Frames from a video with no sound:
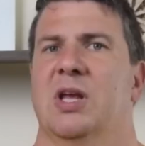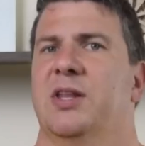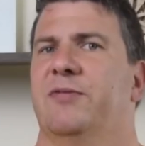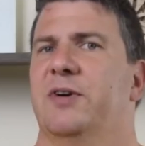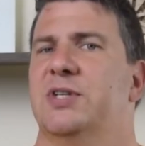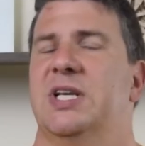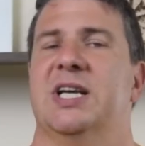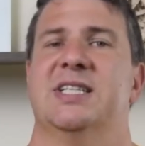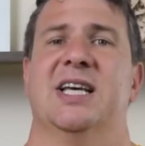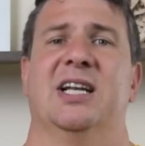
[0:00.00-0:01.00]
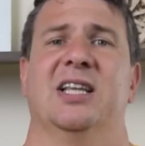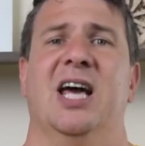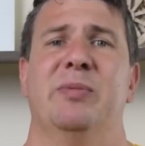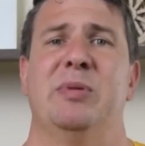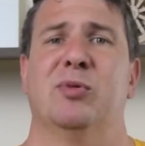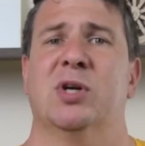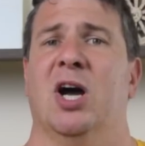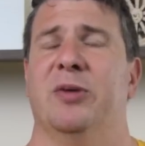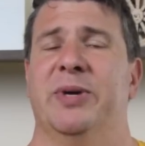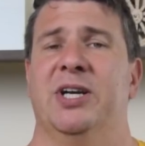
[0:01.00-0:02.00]
The first thing is that a lot of people
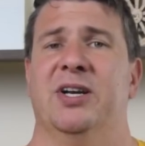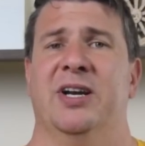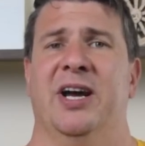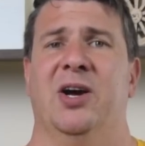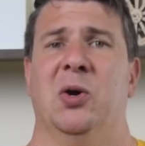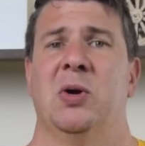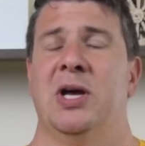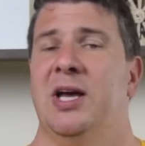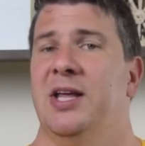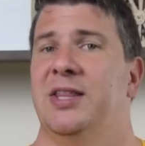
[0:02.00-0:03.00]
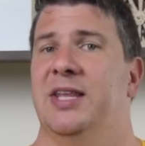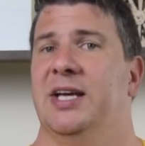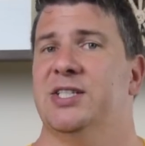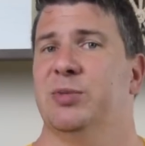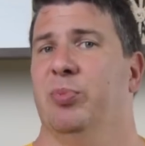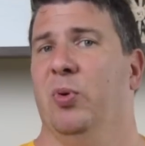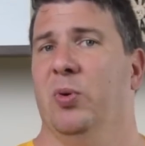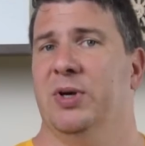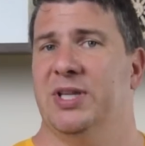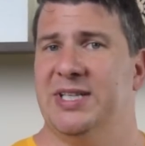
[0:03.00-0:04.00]
commented on how that
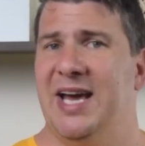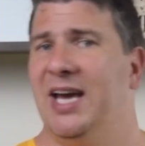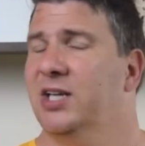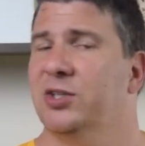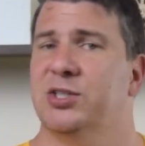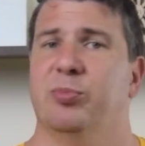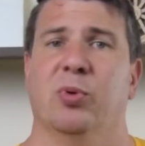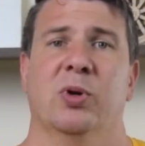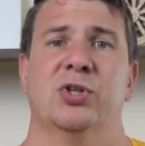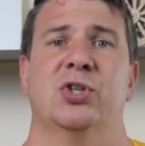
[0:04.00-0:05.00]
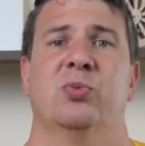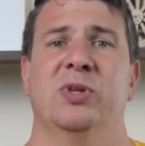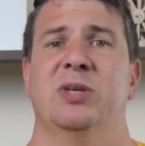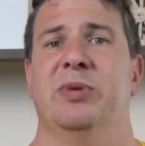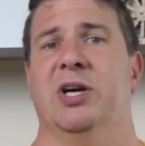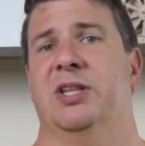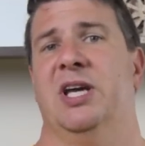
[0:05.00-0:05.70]
support, the diagonal support, should really be on